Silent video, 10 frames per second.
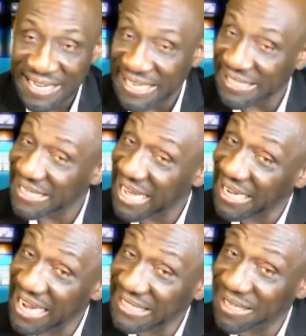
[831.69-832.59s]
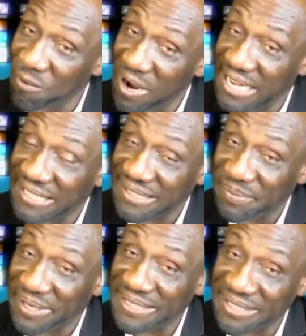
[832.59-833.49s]
It's not like the West,
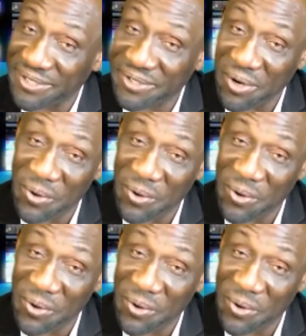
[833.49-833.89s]
because there's